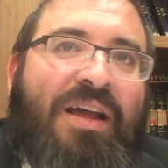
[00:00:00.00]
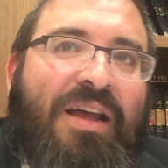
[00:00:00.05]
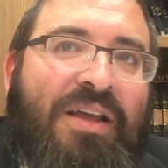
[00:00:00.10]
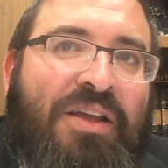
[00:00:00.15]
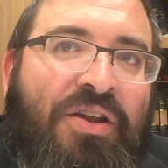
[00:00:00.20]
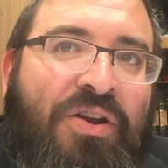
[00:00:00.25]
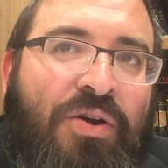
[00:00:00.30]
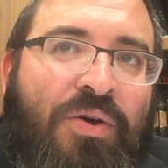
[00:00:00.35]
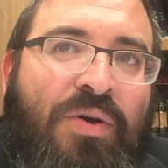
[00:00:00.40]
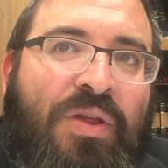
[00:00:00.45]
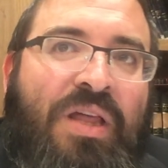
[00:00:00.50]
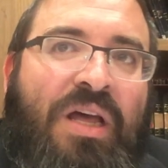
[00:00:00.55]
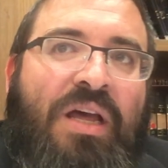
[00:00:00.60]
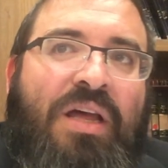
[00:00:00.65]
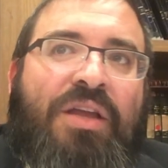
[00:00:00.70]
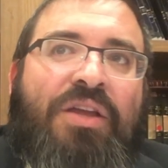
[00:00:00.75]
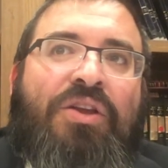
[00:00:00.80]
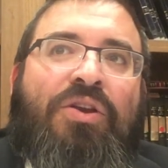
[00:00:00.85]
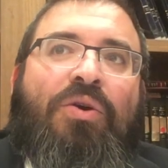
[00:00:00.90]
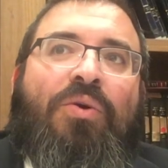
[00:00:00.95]

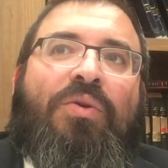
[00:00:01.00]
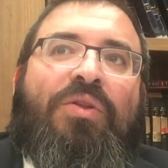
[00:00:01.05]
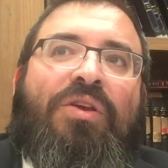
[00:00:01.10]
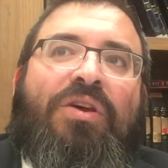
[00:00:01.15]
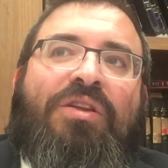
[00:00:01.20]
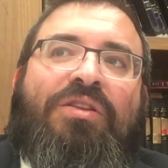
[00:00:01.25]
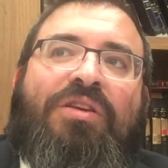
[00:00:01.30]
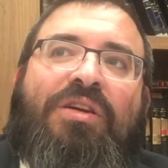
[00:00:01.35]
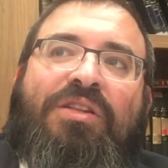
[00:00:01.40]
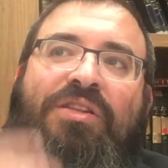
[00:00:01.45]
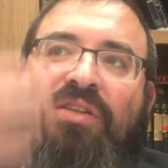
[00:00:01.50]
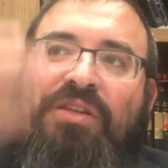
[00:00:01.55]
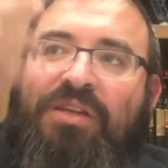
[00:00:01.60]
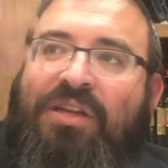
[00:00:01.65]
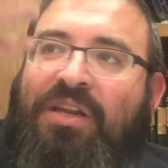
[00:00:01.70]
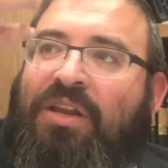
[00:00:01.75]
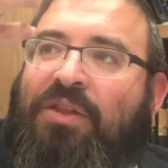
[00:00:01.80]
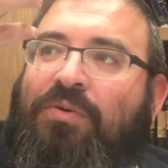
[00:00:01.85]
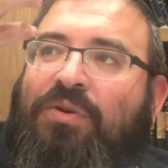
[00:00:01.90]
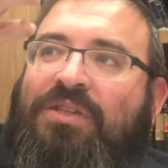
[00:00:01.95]

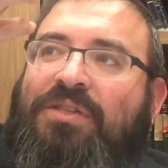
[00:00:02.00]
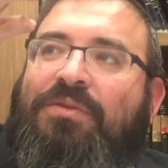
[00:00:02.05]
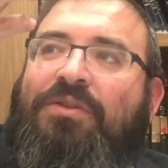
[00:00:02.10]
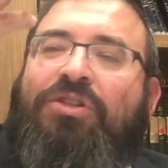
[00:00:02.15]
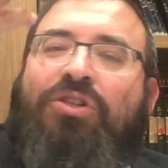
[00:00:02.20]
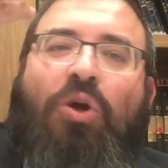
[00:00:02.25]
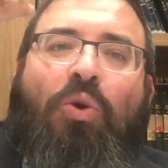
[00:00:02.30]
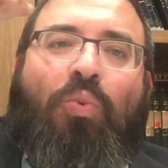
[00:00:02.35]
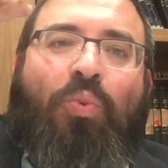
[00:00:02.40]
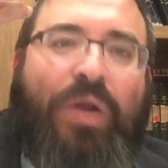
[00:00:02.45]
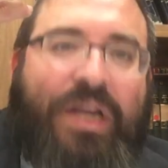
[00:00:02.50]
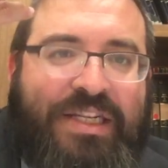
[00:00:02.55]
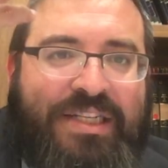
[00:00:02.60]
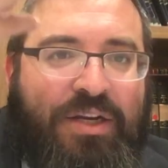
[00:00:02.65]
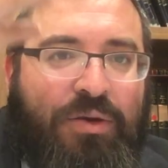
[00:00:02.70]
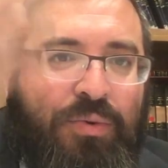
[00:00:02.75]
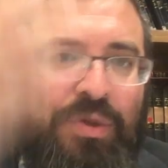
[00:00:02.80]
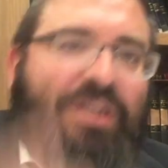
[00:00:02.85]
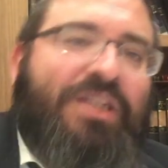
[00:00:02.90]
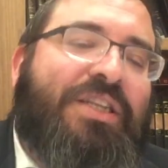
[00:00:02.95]
in other words, there's no
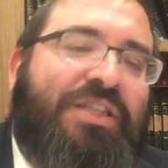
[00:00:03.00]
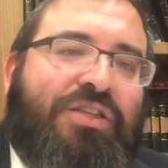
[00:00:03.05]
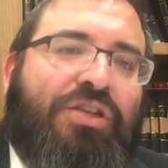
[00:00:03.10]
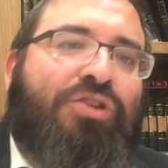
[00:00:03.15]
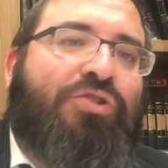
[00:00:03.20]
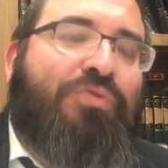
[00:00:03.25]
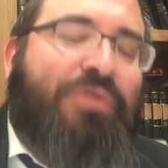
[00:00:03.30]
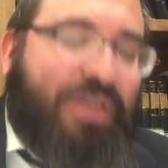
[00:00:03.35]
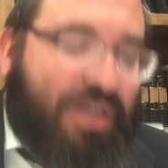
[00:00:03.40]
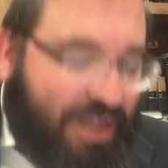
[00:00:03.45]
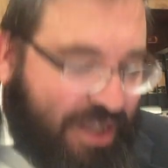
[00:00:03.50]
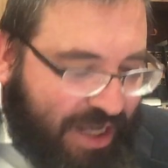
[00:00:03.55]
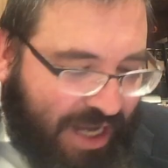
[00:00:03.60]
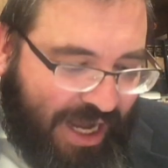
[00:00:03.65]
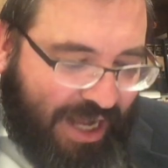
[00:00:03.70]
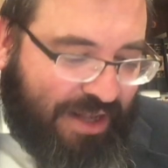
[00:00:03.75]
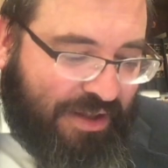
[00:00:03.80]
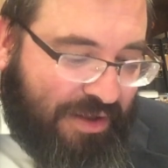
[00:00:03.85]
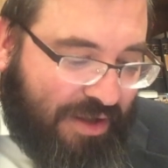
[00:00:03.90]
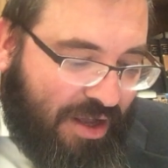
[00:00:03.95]
reason really to do till the
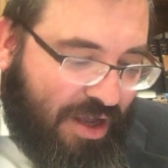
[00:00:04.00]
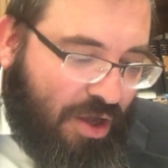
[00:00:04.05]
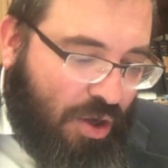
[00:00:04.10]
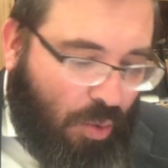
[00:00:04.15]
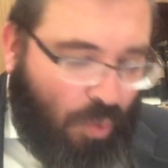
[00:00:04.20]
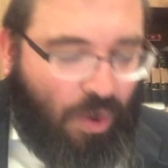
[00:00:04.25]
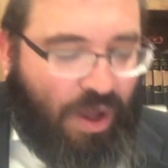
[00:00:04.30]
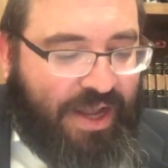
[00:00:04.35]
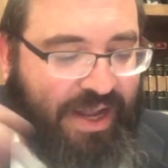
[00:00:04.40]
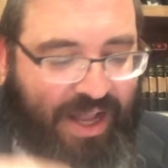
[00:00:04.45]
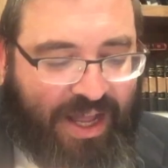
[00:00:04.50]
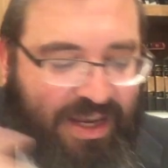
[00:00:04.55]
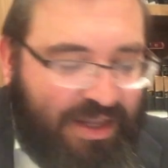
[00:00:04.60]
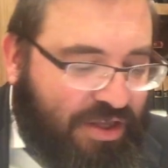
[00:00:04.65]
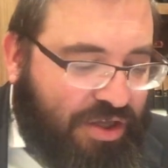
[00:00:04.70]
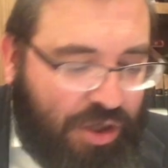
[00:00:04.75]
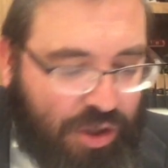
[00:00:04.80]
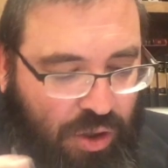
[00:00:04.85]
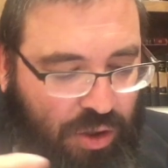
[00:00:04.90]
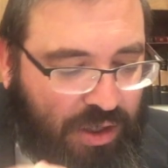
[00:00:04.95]
end. Why get
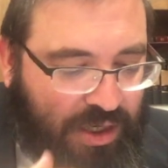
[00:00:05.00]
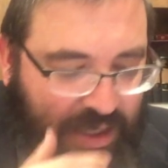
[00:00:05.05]
into kol